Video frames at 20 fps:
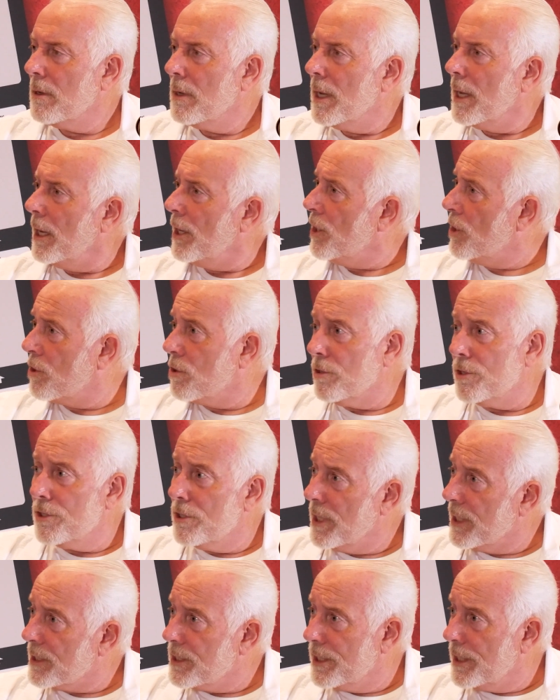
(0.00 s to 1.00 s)
You couldn't
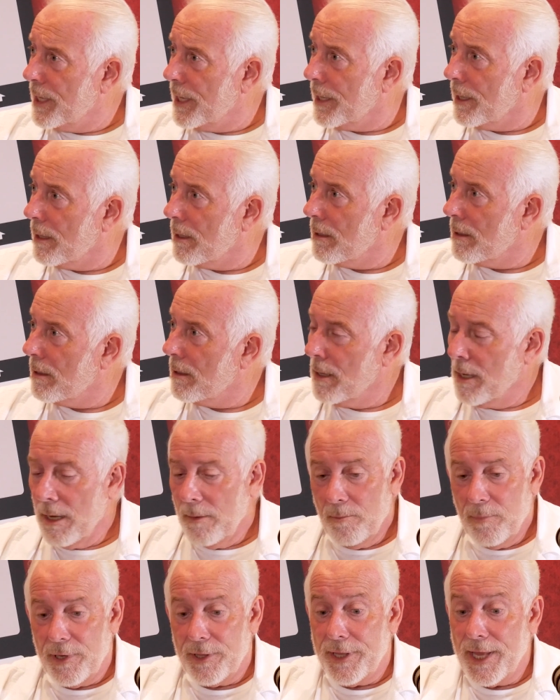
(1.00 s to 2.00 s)
do that today.
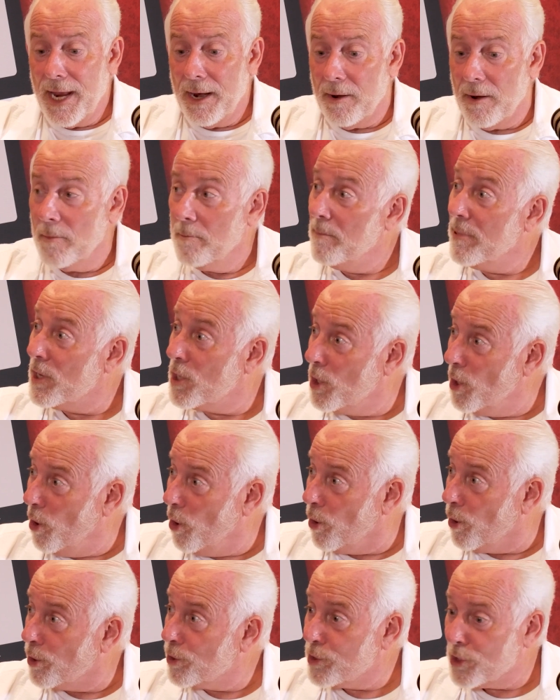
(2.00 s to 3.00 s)
But then,
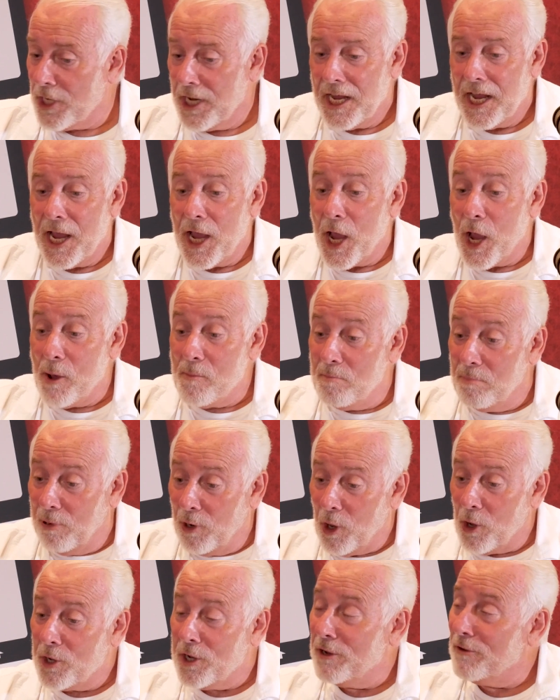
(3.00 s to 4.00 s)
because a
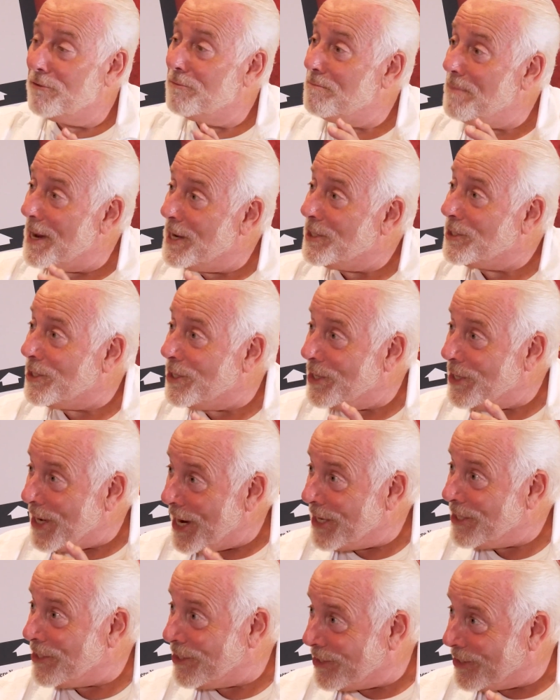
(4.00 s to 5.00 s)
block of Benson and
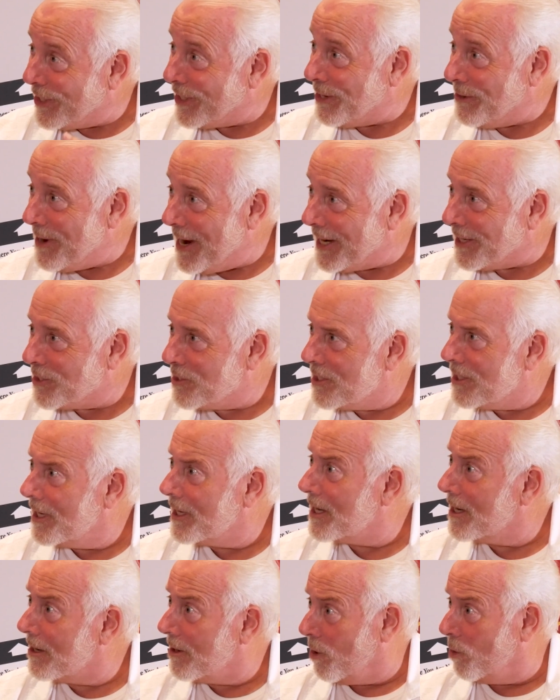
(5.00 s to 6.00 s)
Hedges cigarettes is
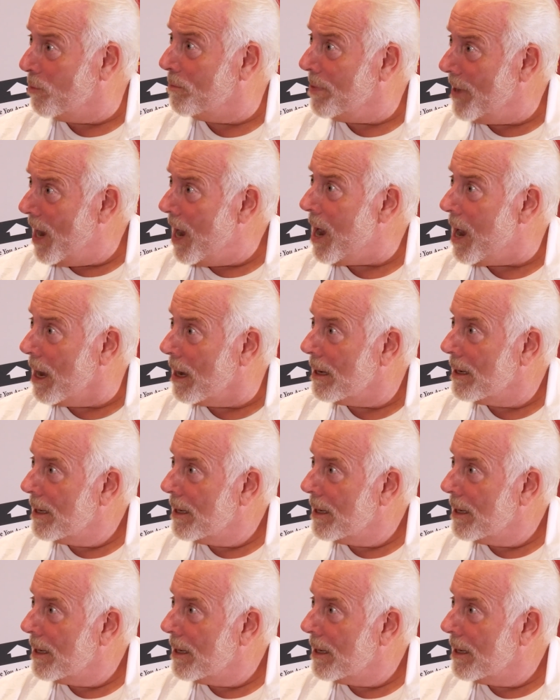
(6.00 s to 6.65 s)
like a gold bar.